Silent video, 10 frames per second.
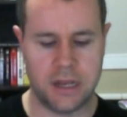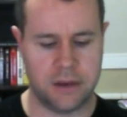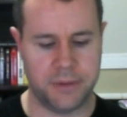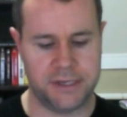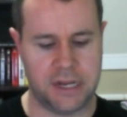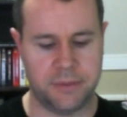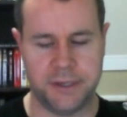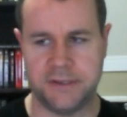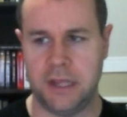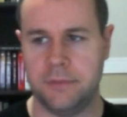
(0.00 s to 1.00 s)
And now uh, my
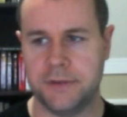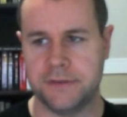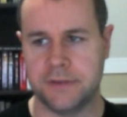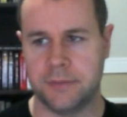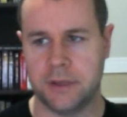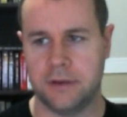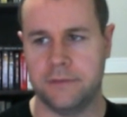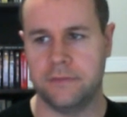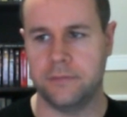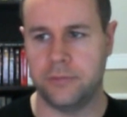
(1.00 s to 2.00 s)
database name, this is something
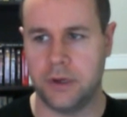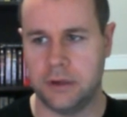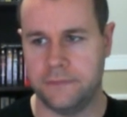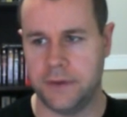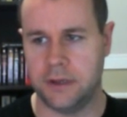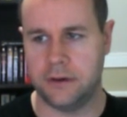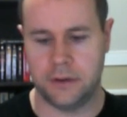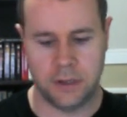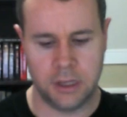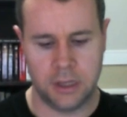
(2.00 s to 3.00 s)
I've
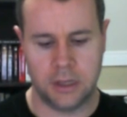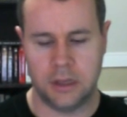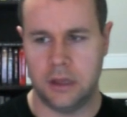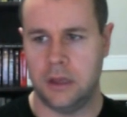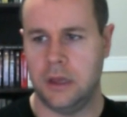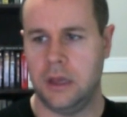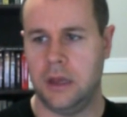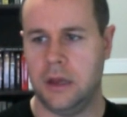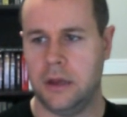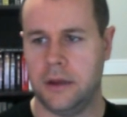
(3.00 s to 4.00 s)
pre-configured.
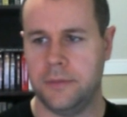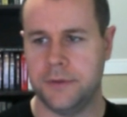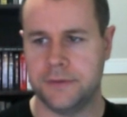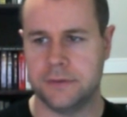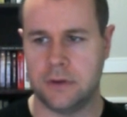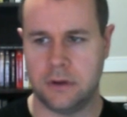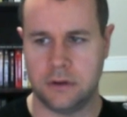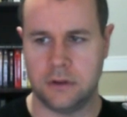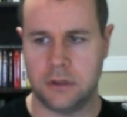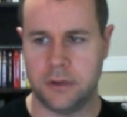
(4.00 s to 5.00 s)
Um, this is
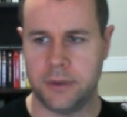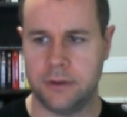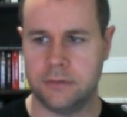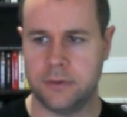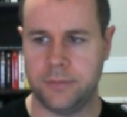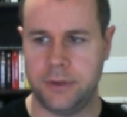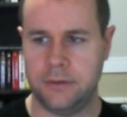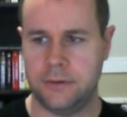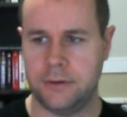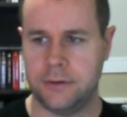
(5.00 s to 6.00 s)
all on my own
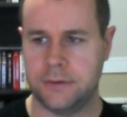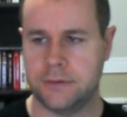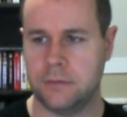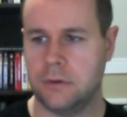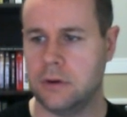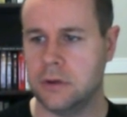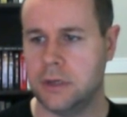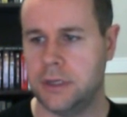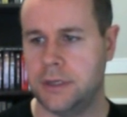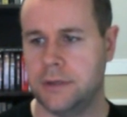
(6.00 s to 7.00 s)
computer, so we're all
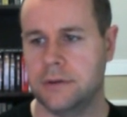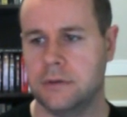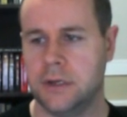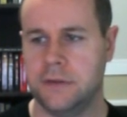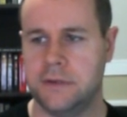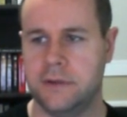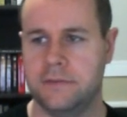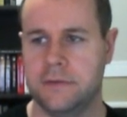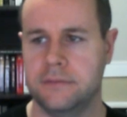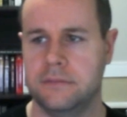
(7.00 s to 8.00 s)
good. Go ahead,
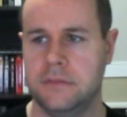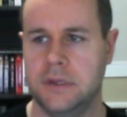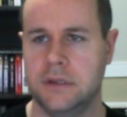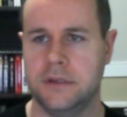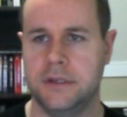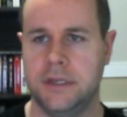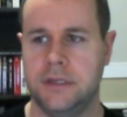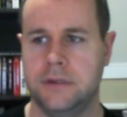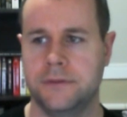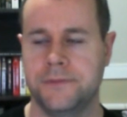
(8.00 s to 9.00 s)
save and
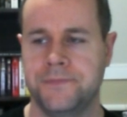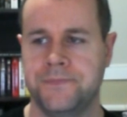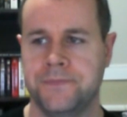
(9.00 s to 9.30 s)
continue.